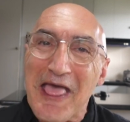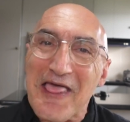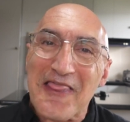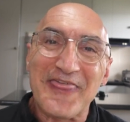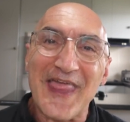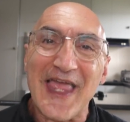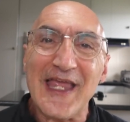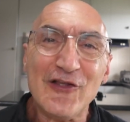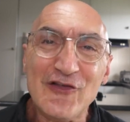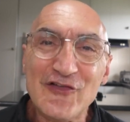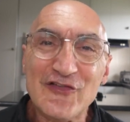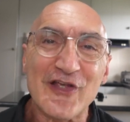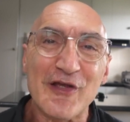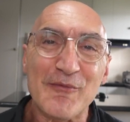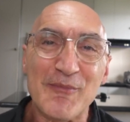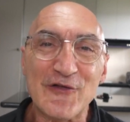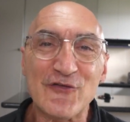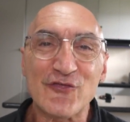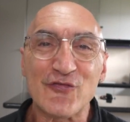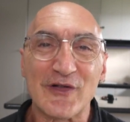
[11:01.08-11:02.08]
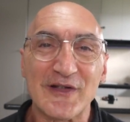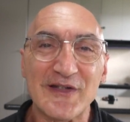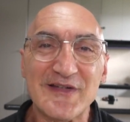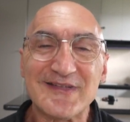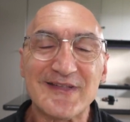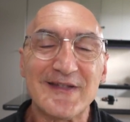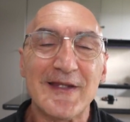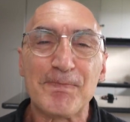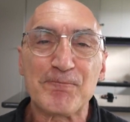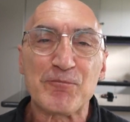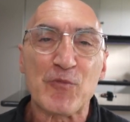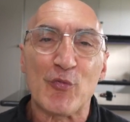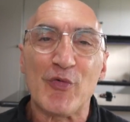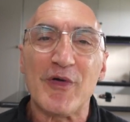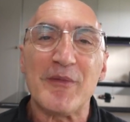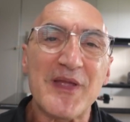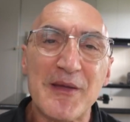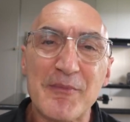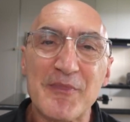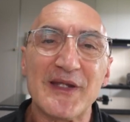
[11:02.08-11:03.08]
Thank you so much for listening.
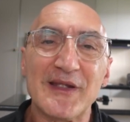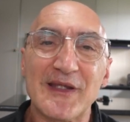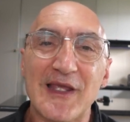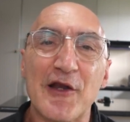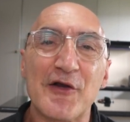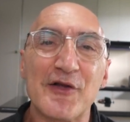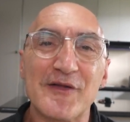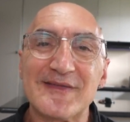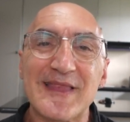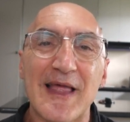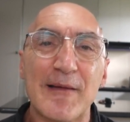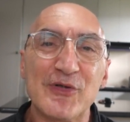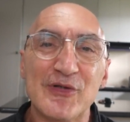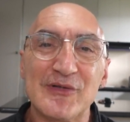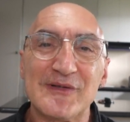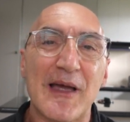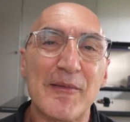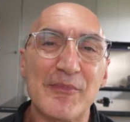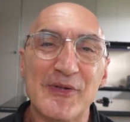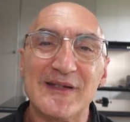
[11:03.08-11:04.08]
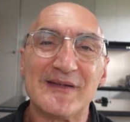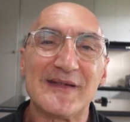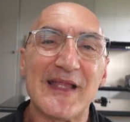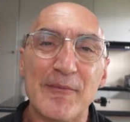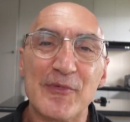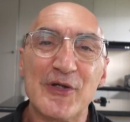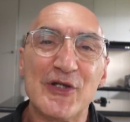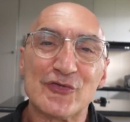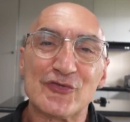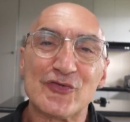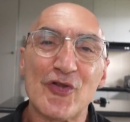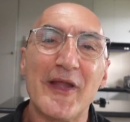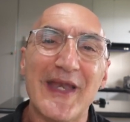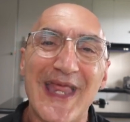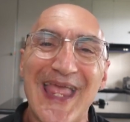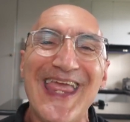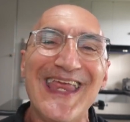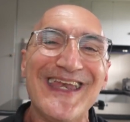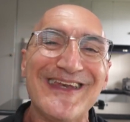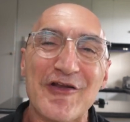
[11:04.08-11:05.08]
Remember to go to
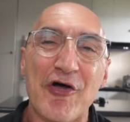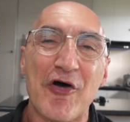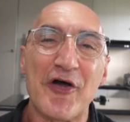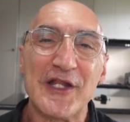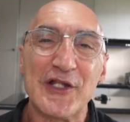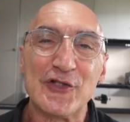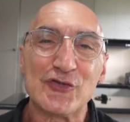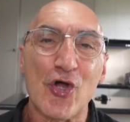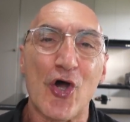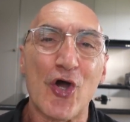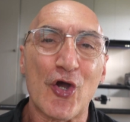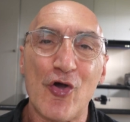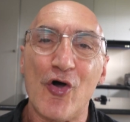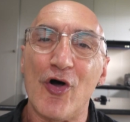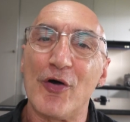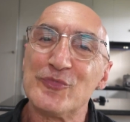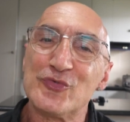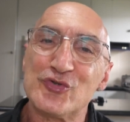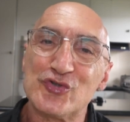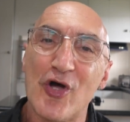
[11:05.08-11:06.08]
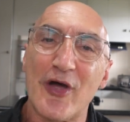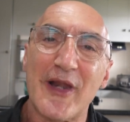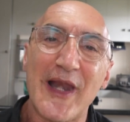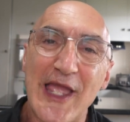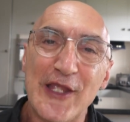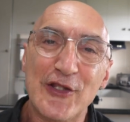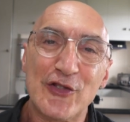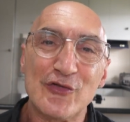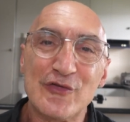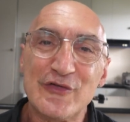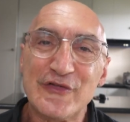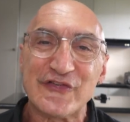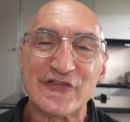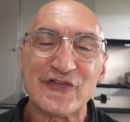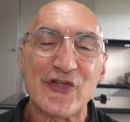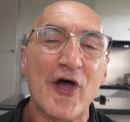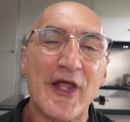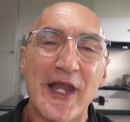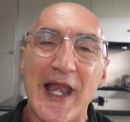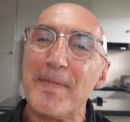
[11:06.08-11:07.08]
www.n90.com.au,
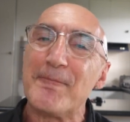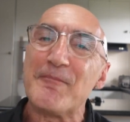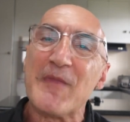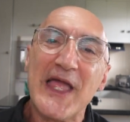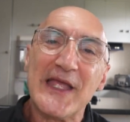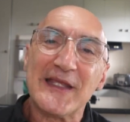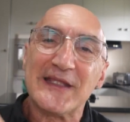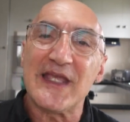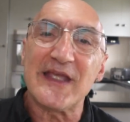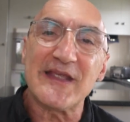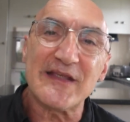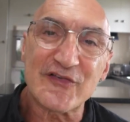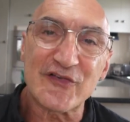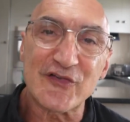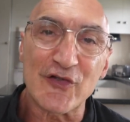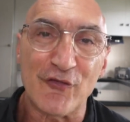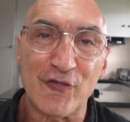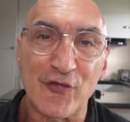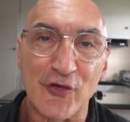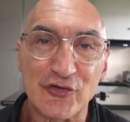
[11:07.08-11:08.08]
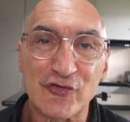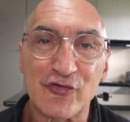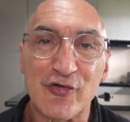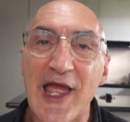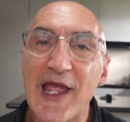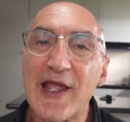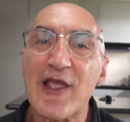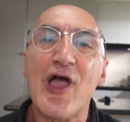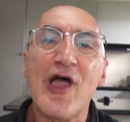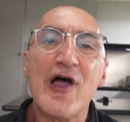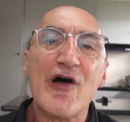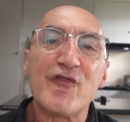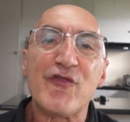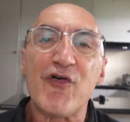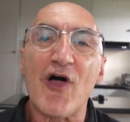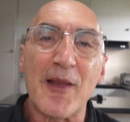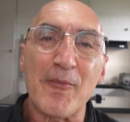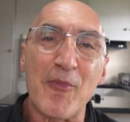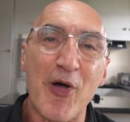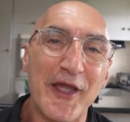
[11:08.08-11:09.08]
sign up, get yourself on track,
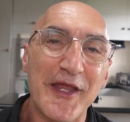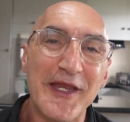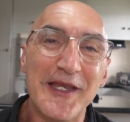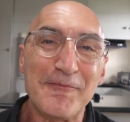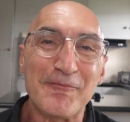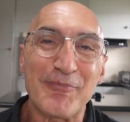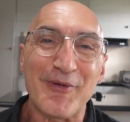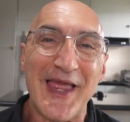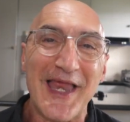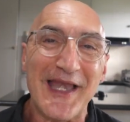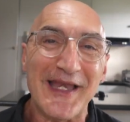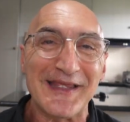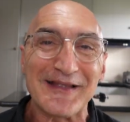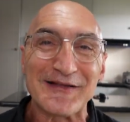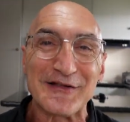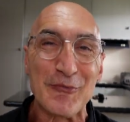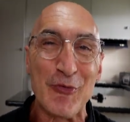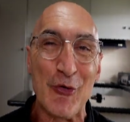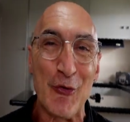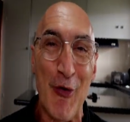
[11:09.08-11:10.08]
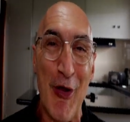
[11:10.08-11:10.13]
follow my eating plan and get the ball